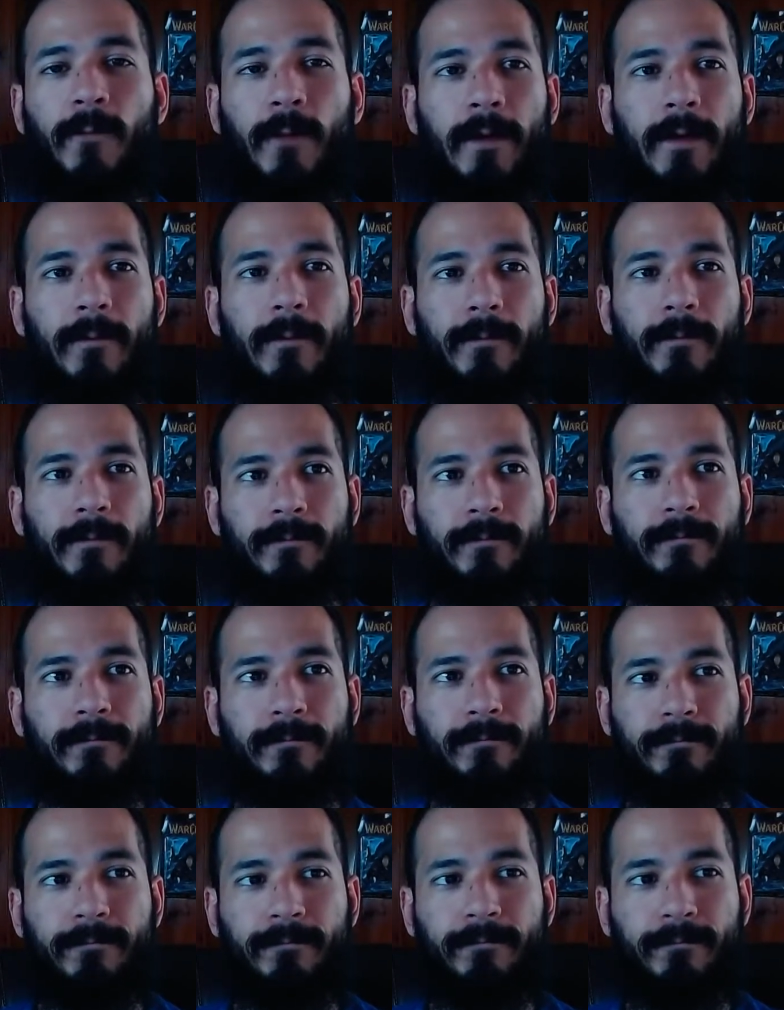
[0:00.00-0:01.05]
when
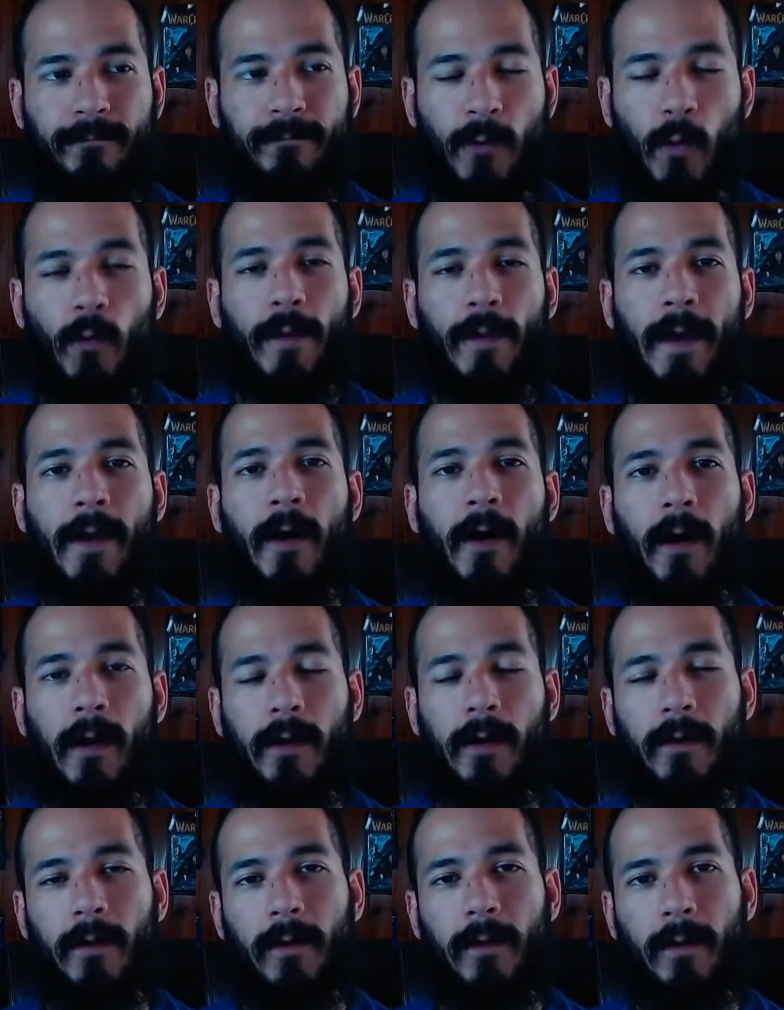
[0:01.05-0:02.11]
who they
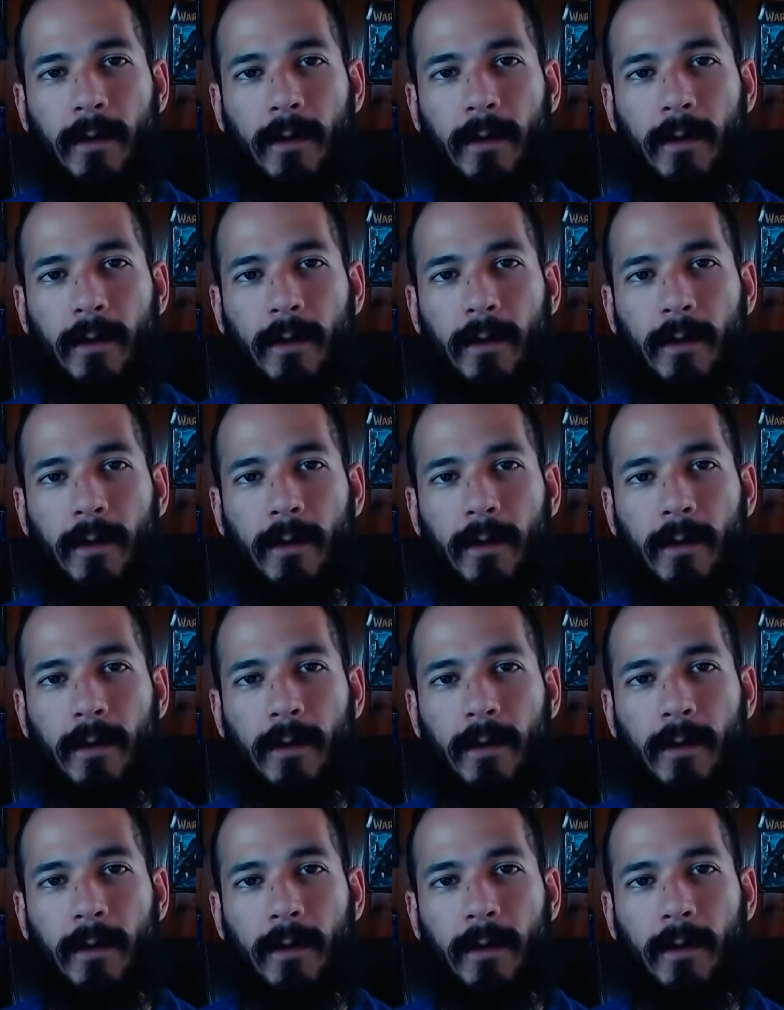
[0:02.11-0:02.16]
are,